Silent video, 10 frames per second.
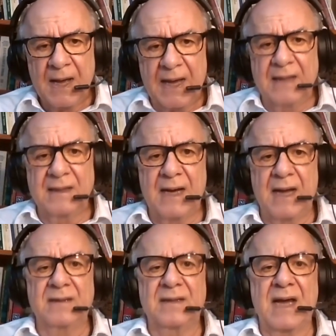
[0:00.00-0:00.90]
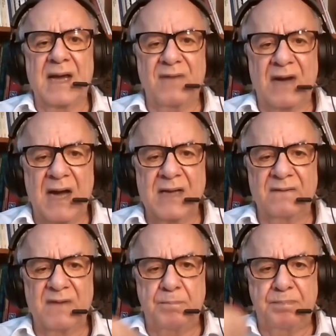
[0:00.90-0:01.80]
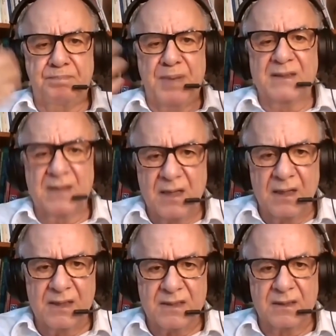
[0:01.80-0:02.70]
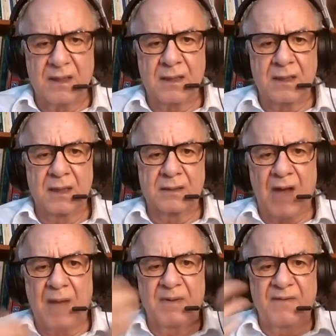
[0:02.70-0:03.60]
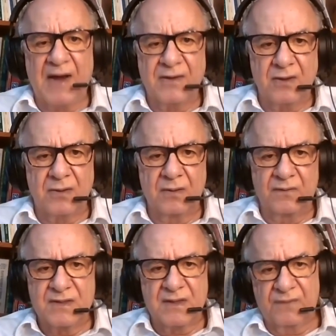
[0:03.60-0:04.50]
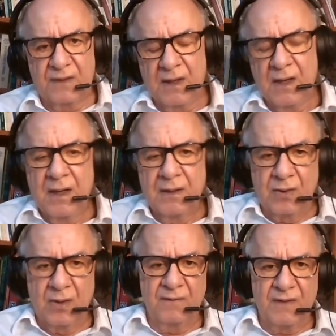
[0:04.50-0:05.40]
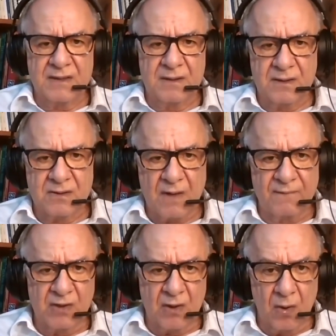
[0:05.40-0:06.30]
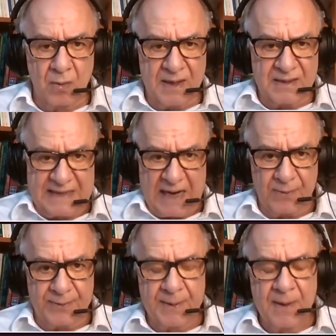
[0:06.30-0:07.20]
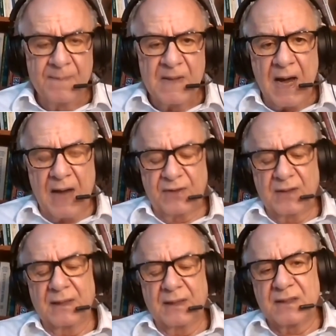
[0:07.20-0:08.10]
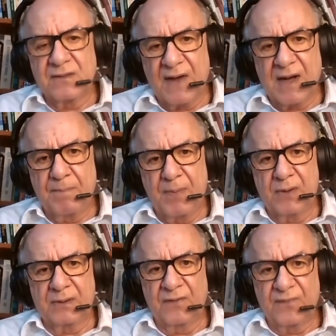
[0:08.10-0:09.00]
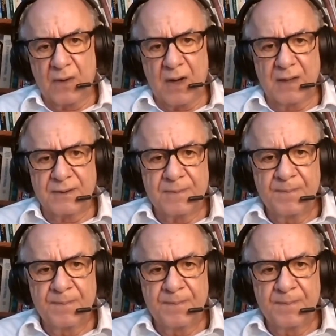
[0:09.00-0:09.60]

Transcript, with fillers: And then they have a kind of a paternalistic uh, type of attitude vis-a-vis -vis universities of the global south. I think that is very important for us,